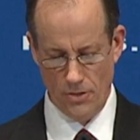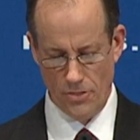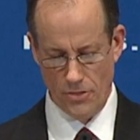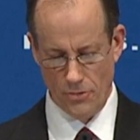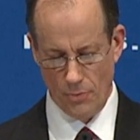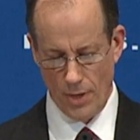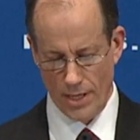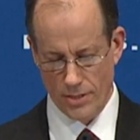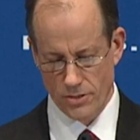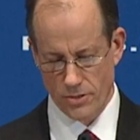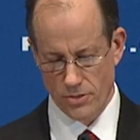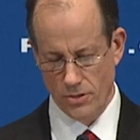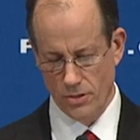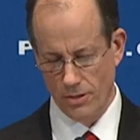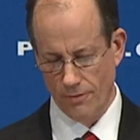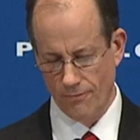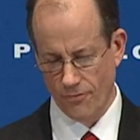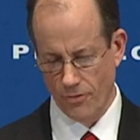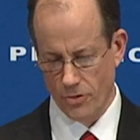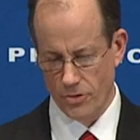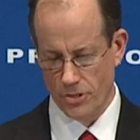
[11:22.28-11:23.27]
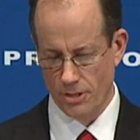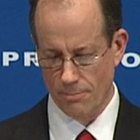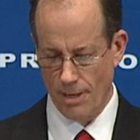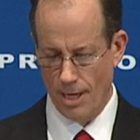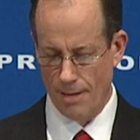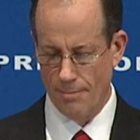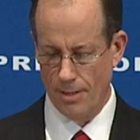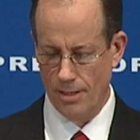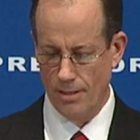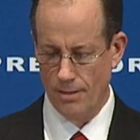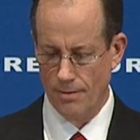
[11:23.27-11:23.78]
Threats to the First
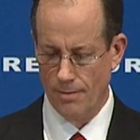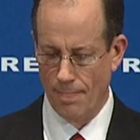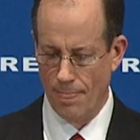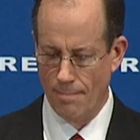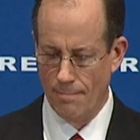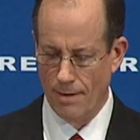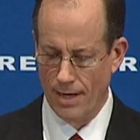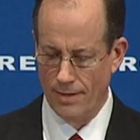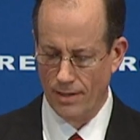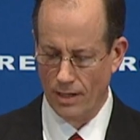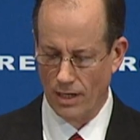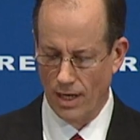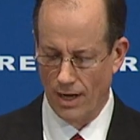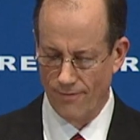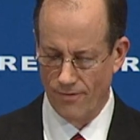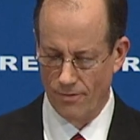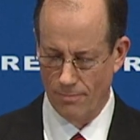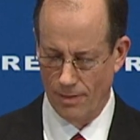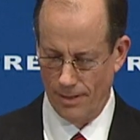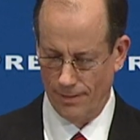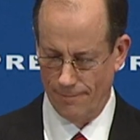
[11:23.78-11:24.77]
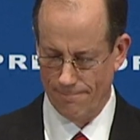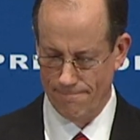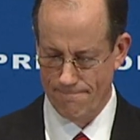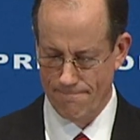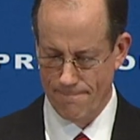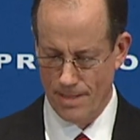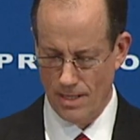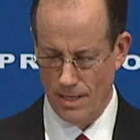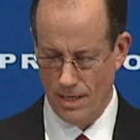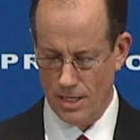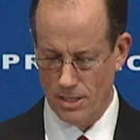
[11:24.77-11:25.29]
Amendment by the government
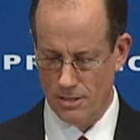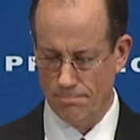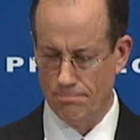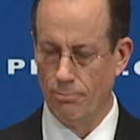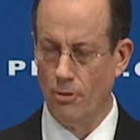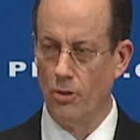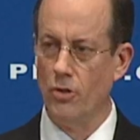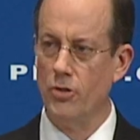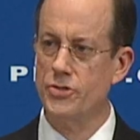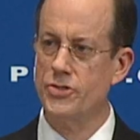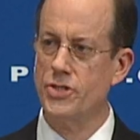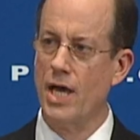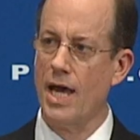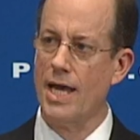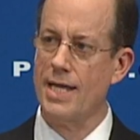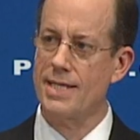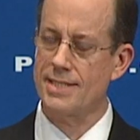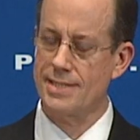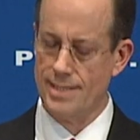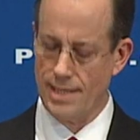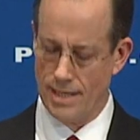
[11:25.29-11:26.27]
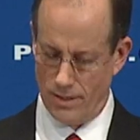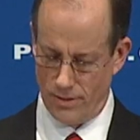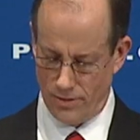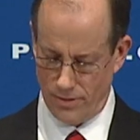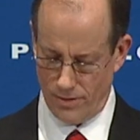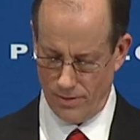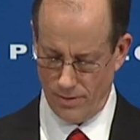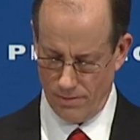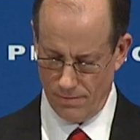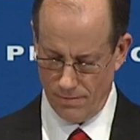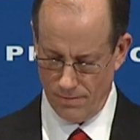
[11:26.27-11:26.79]
is bullseye
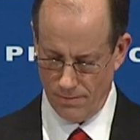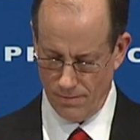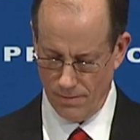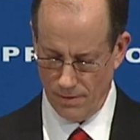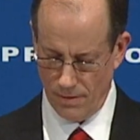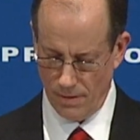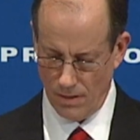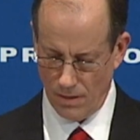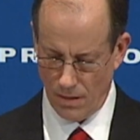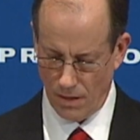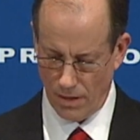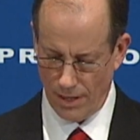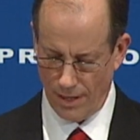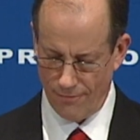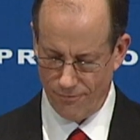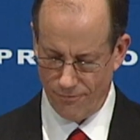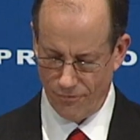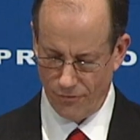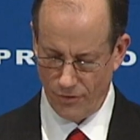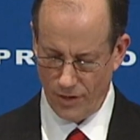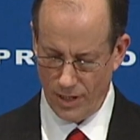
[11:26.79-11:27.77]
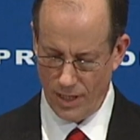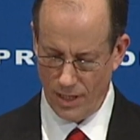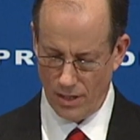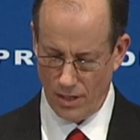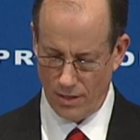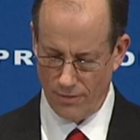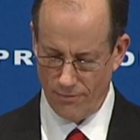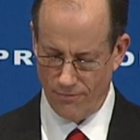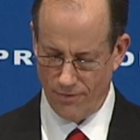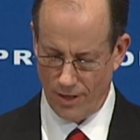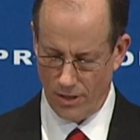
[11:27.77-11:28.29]
centered on a free and
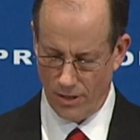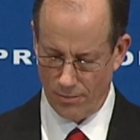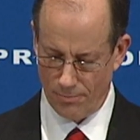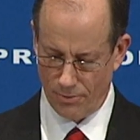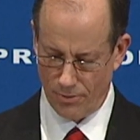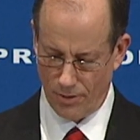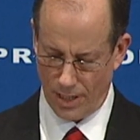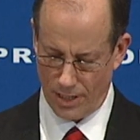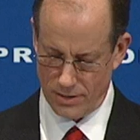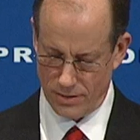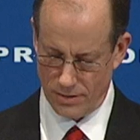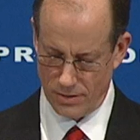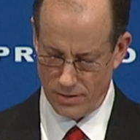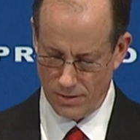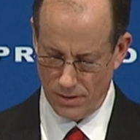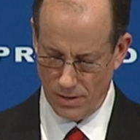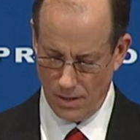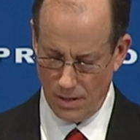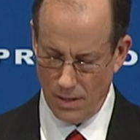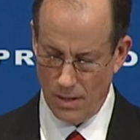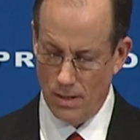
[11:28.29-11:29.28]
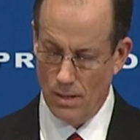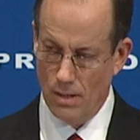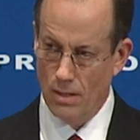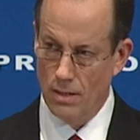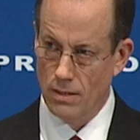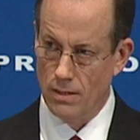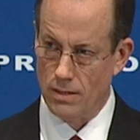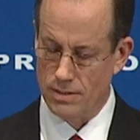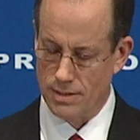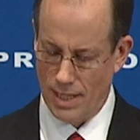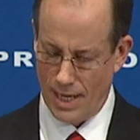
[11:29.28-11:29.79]
unfettered press
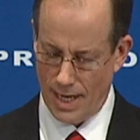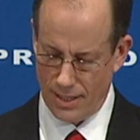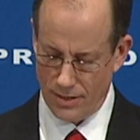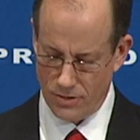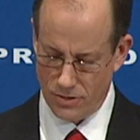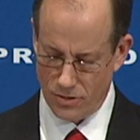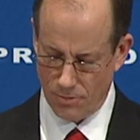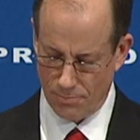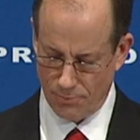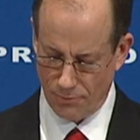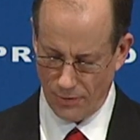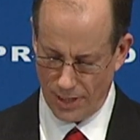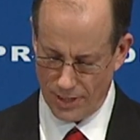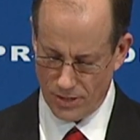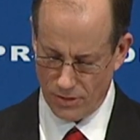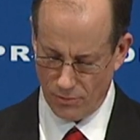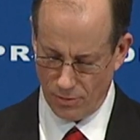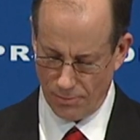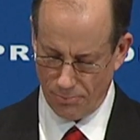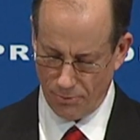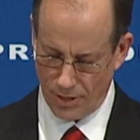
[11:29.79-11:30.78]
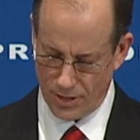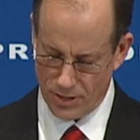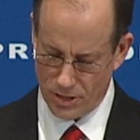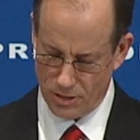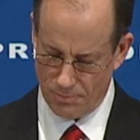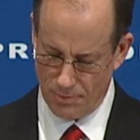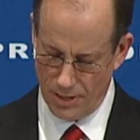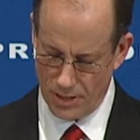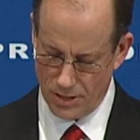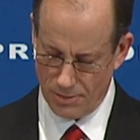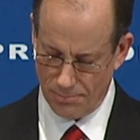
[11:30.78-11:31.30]
designed to suppress and repress
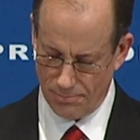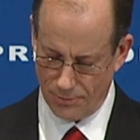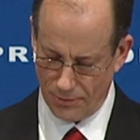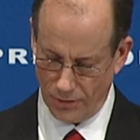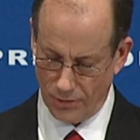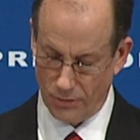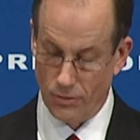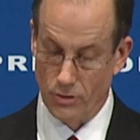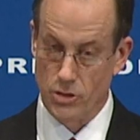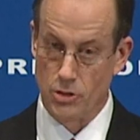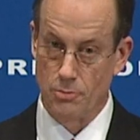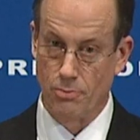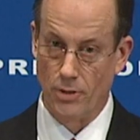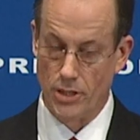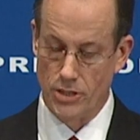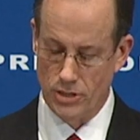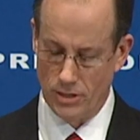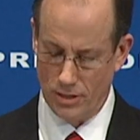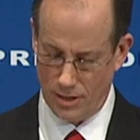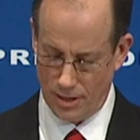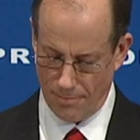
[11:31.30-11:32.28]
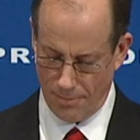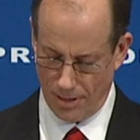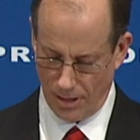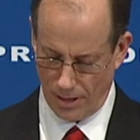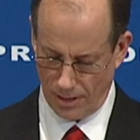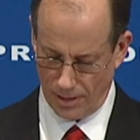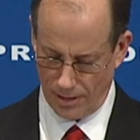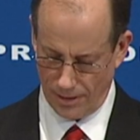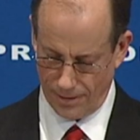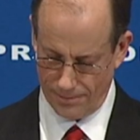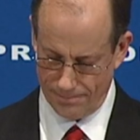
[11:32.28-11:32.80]
speech and political expression in
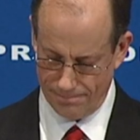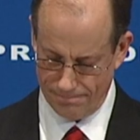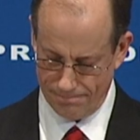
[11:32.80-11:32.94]
America,